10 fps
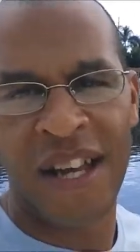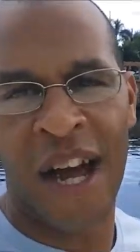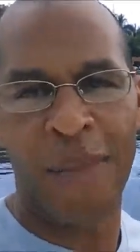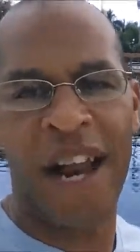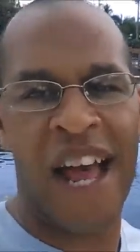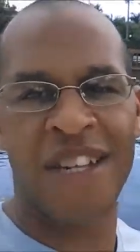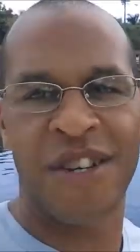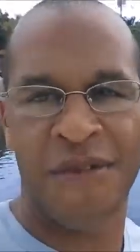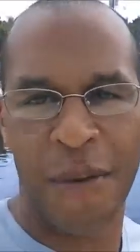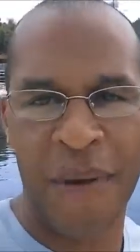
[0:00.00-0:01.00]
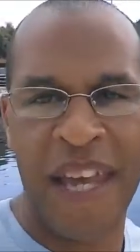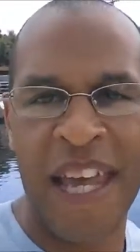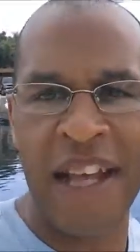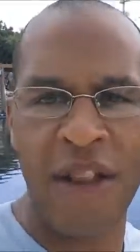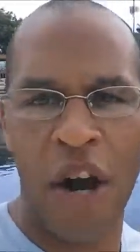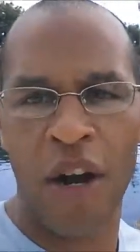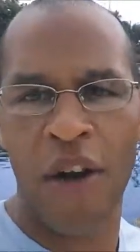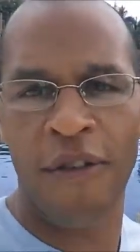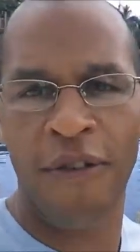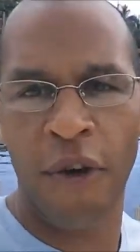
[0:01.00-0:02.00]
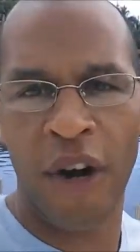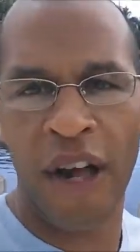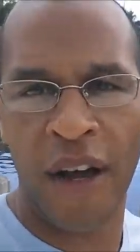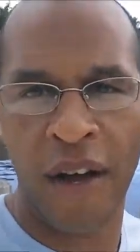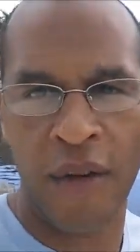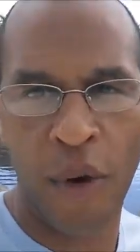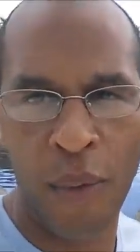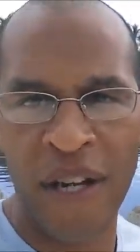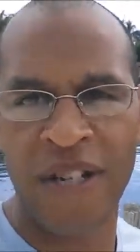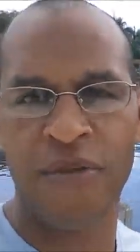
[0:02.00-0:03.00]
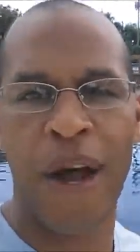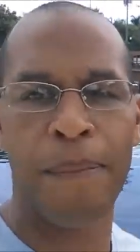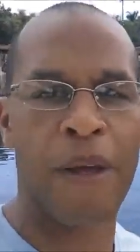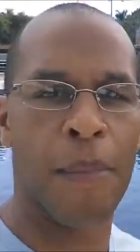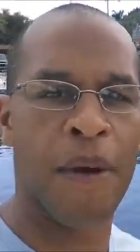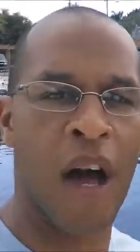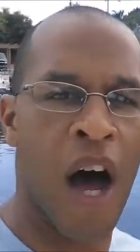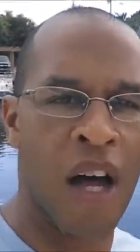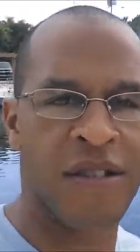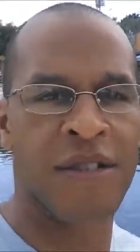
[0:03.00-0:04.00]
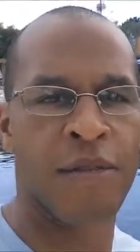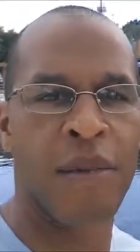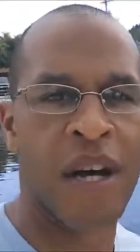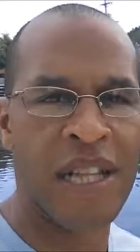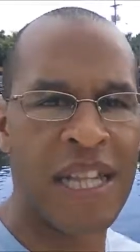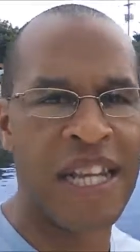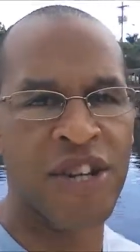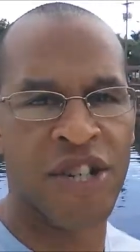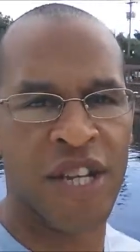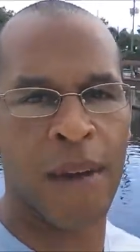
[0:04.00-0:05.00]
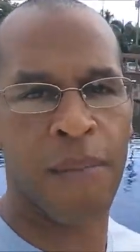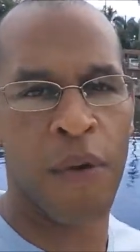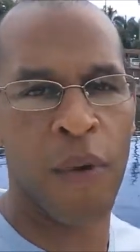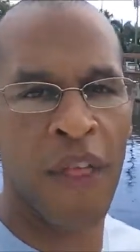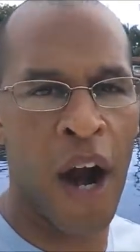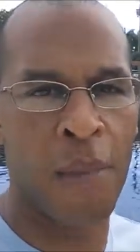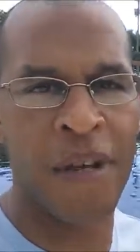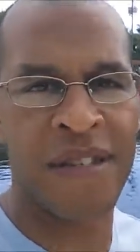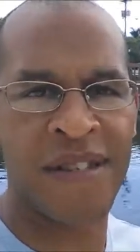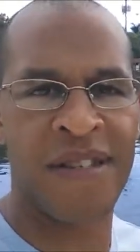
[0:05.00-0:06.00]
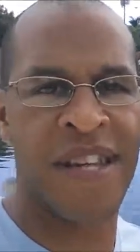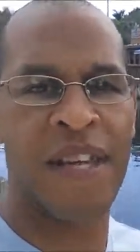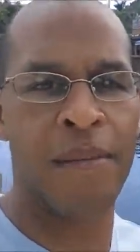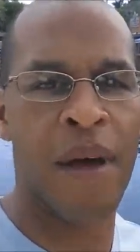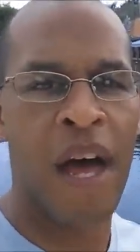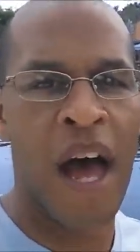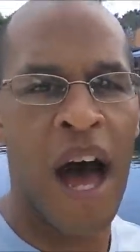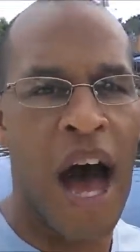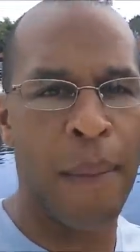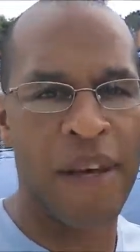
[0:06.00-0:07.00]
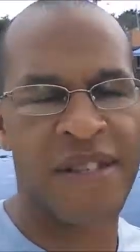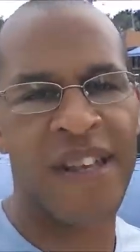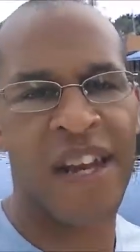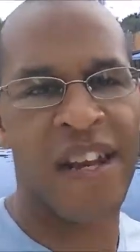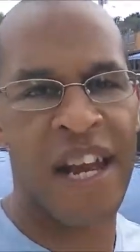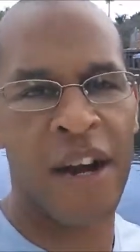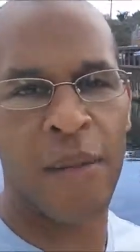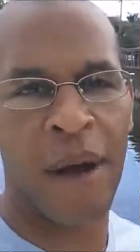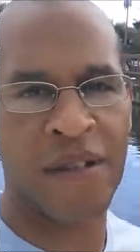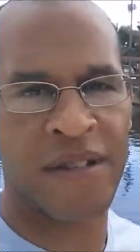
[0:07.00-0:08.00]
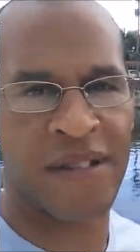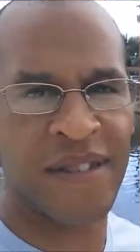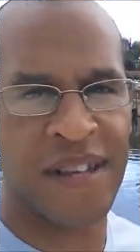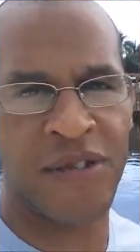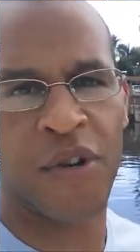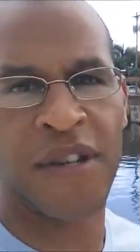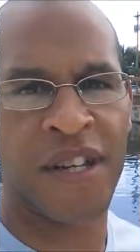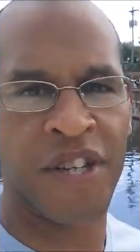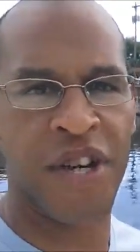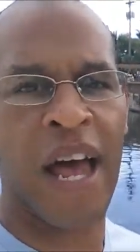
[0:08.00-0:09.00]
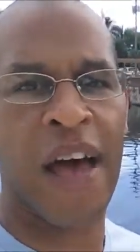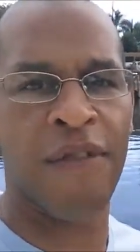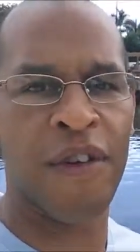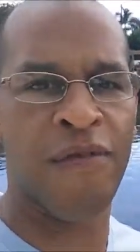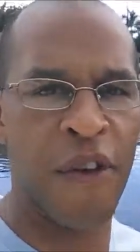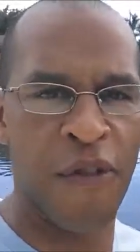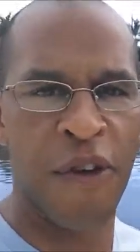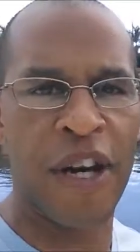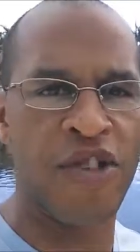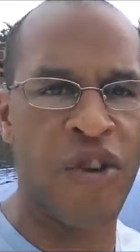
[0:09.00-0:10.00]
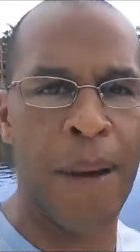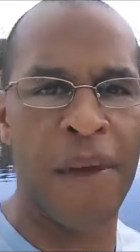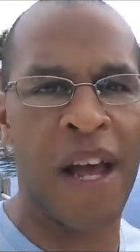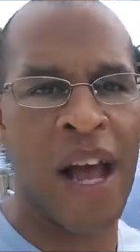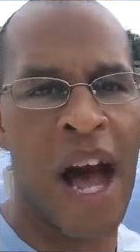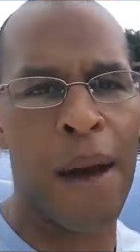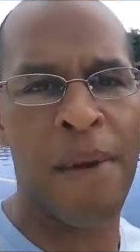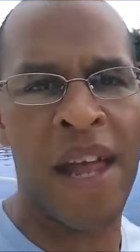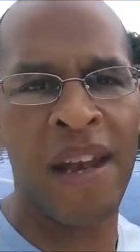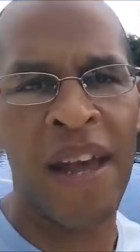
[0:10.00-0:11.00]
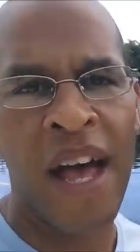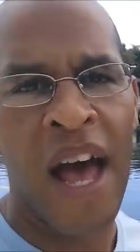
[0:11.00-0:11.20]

coming at you from Key Largo, Florida, where we just wrapped up an awesome leadership with our business team. I'm excited to hear about success stories that you're having. Feel free to drop me a comment